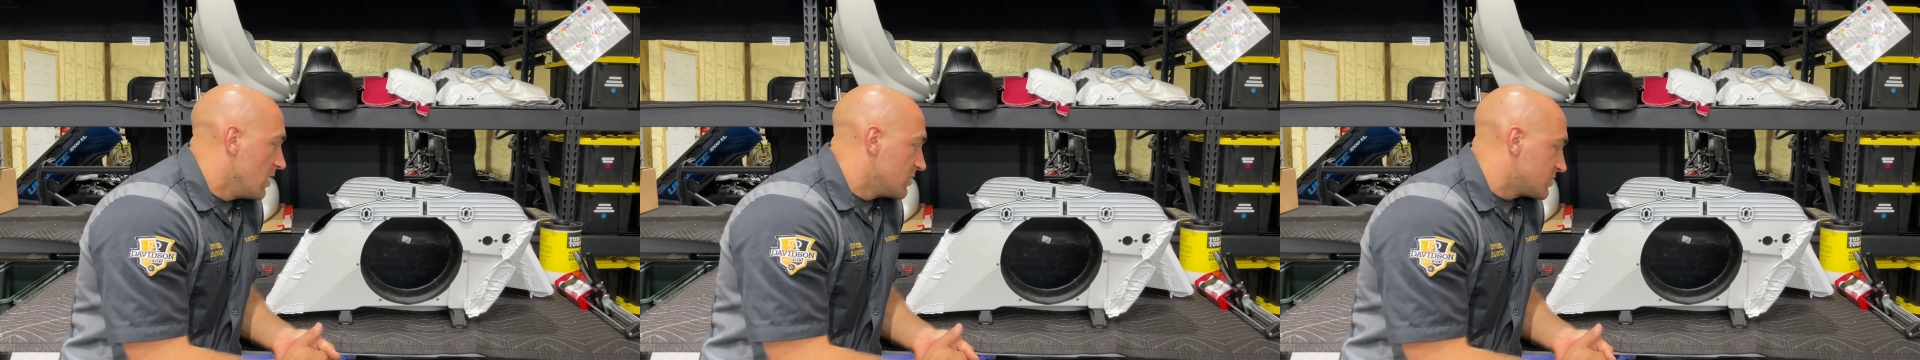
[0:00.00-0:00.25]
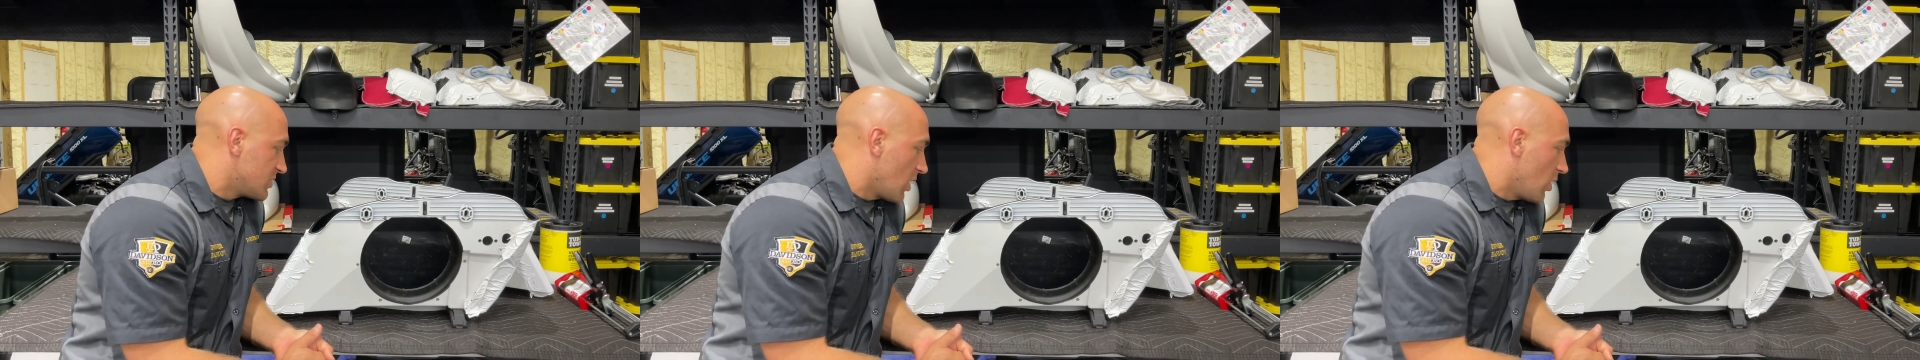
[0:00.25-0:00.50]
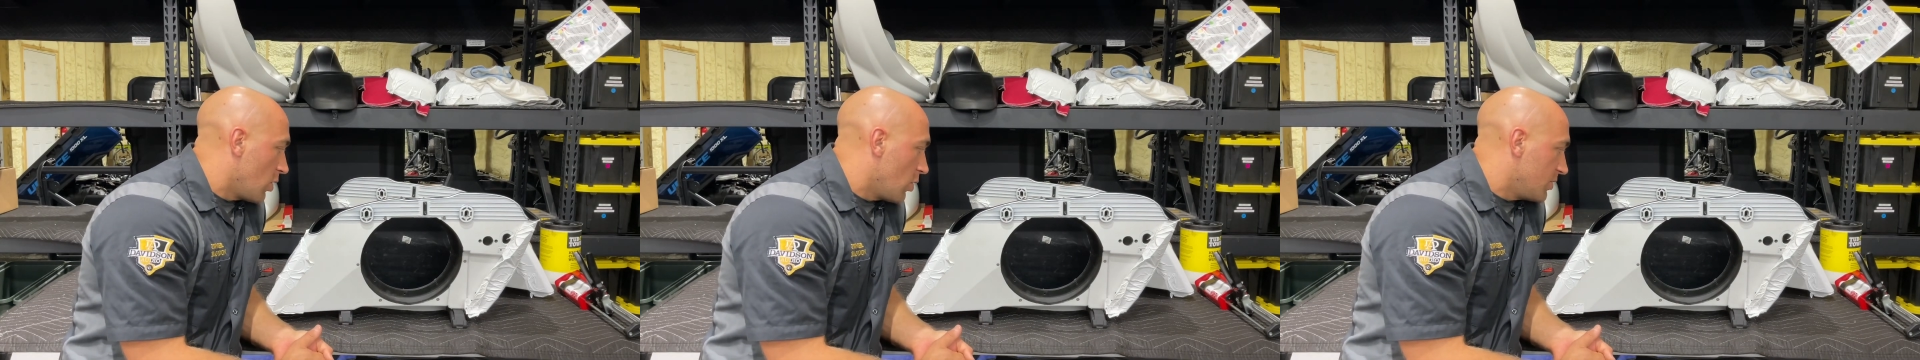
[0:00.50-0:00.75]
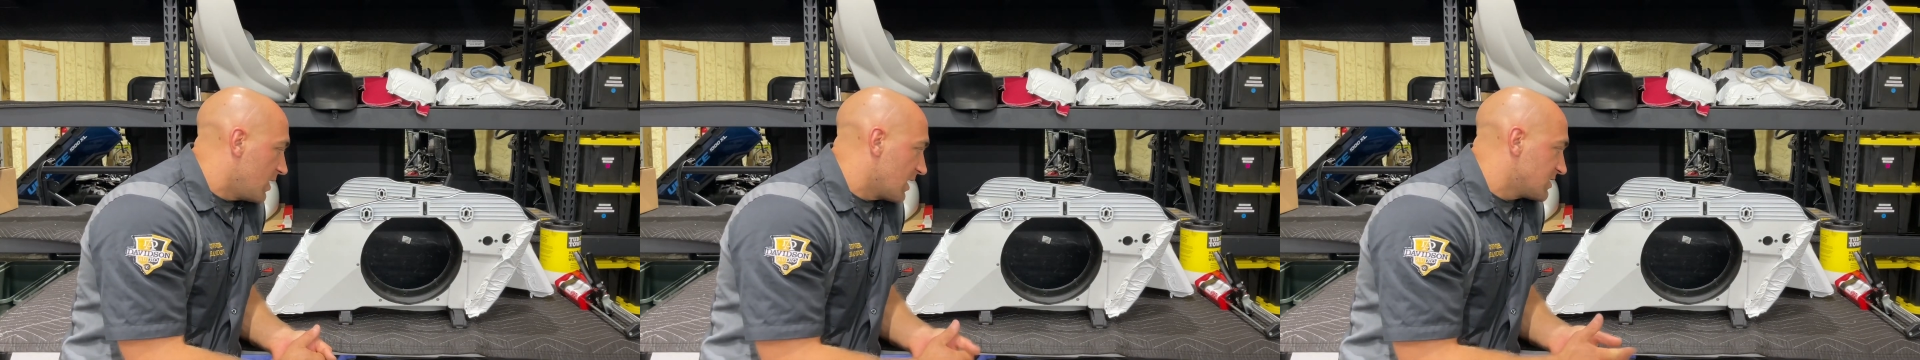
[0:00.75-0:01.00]
So
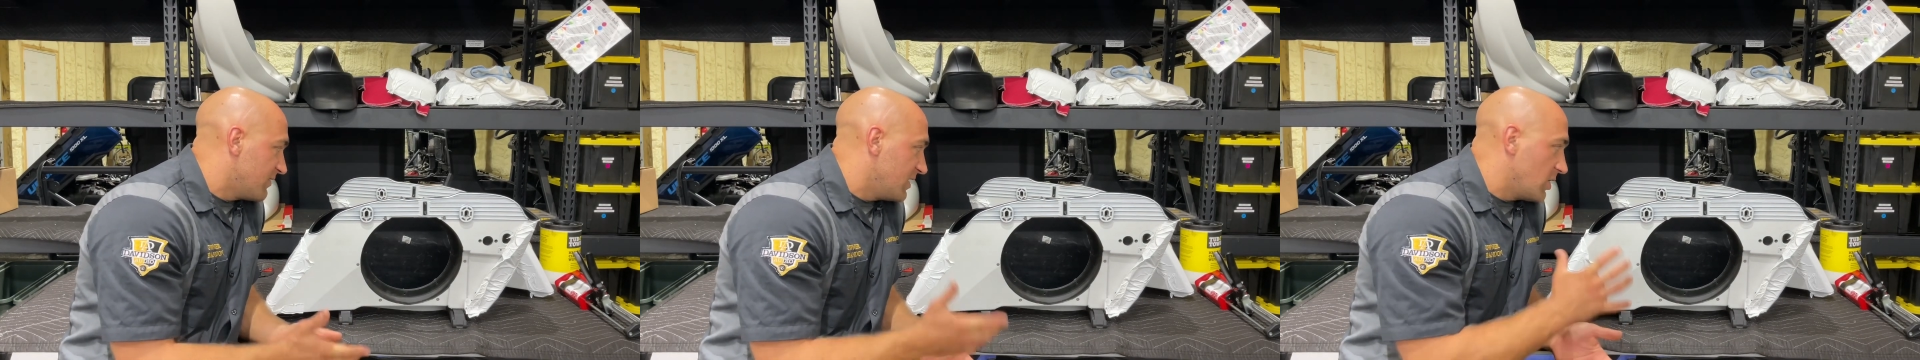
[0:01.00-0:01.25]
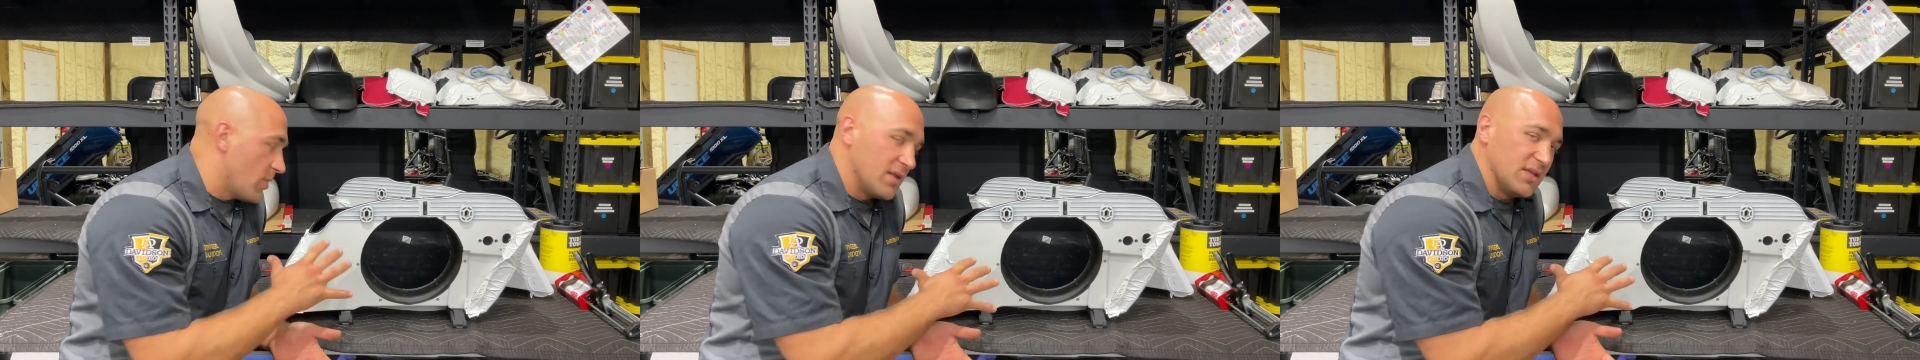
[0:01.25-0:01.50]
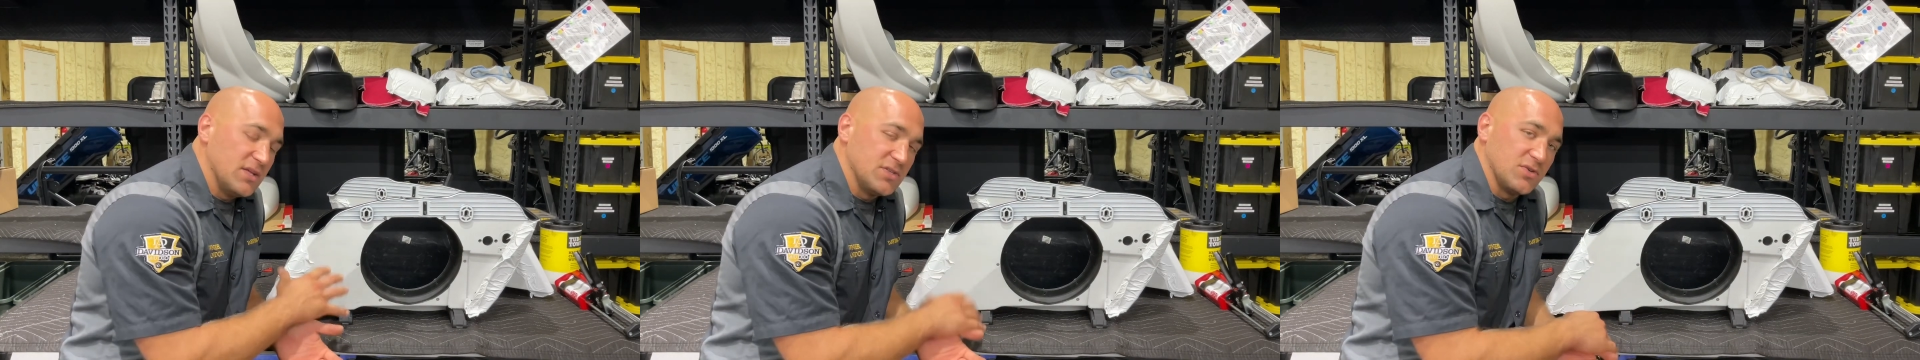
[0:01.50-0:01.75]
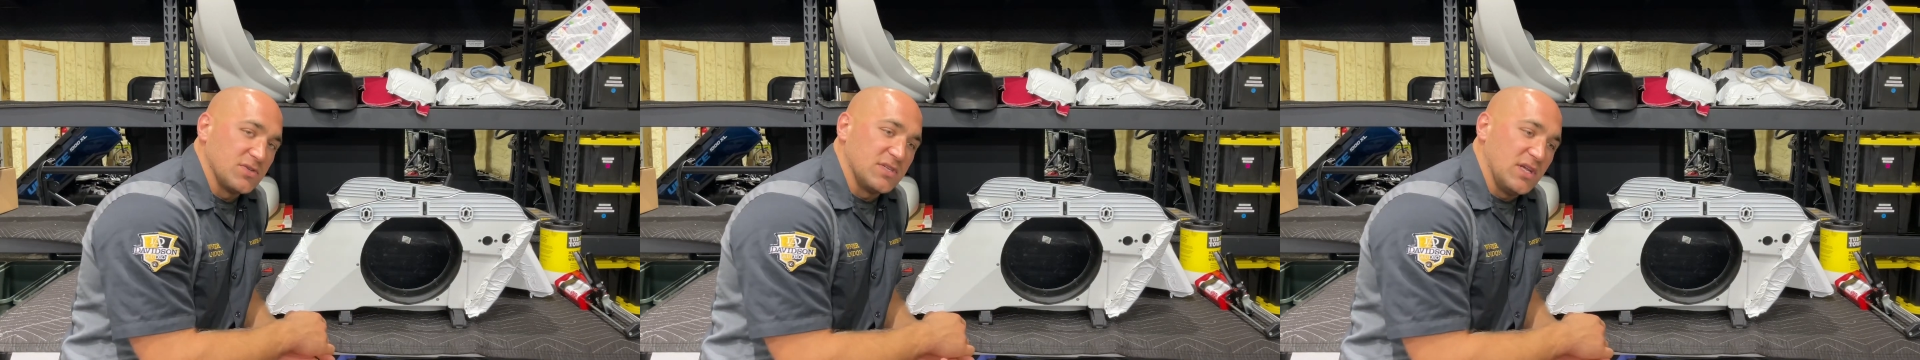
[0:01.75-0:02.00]
next video on these,
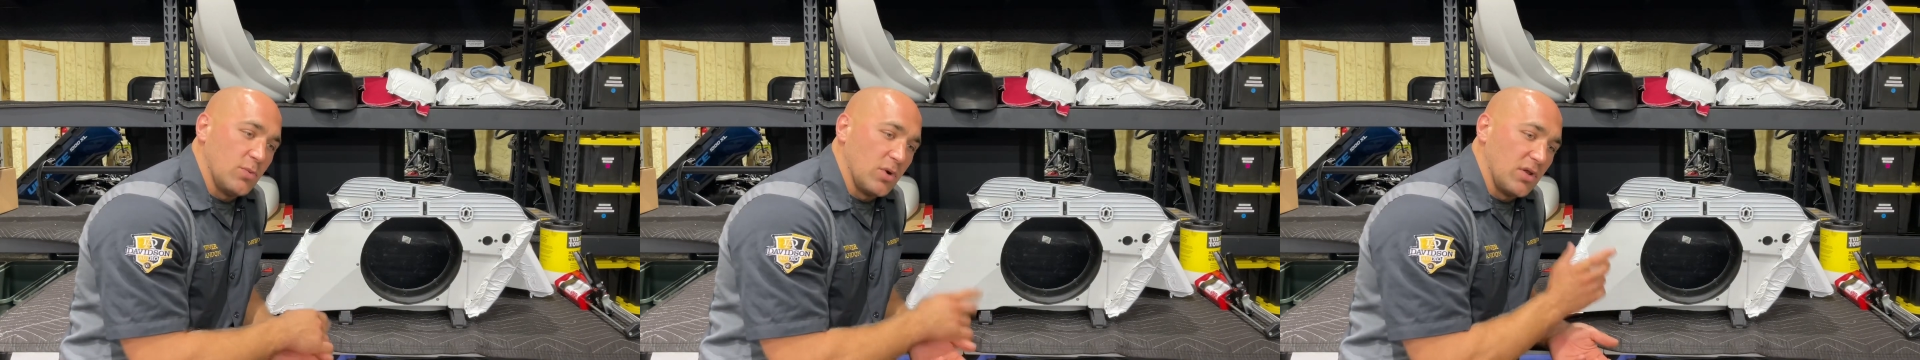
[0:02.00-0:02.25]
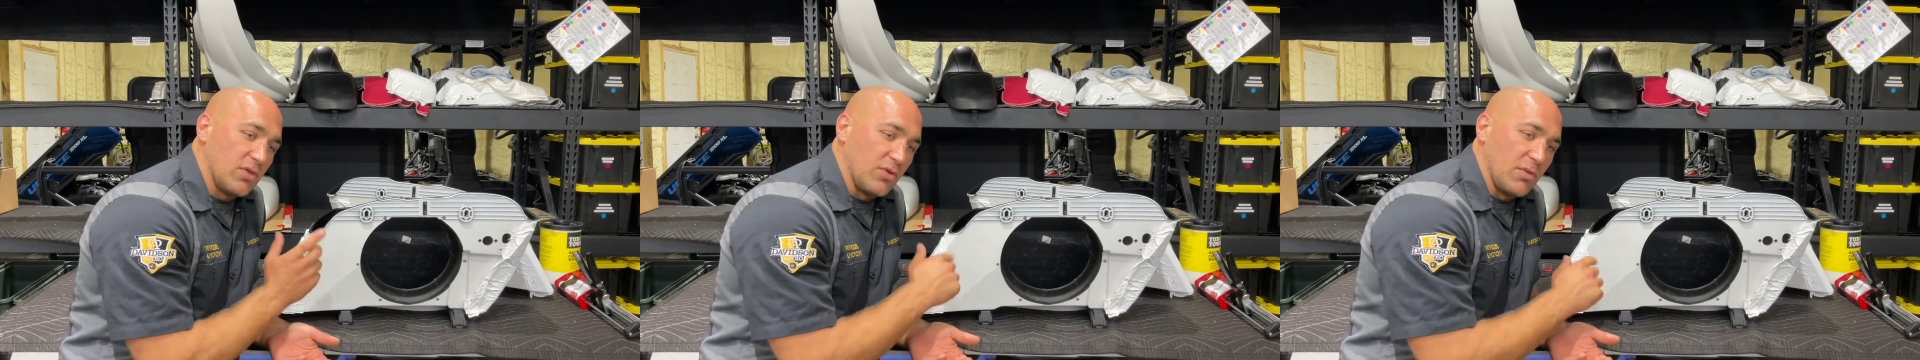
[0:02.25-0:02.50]
you'll see we're going to throw the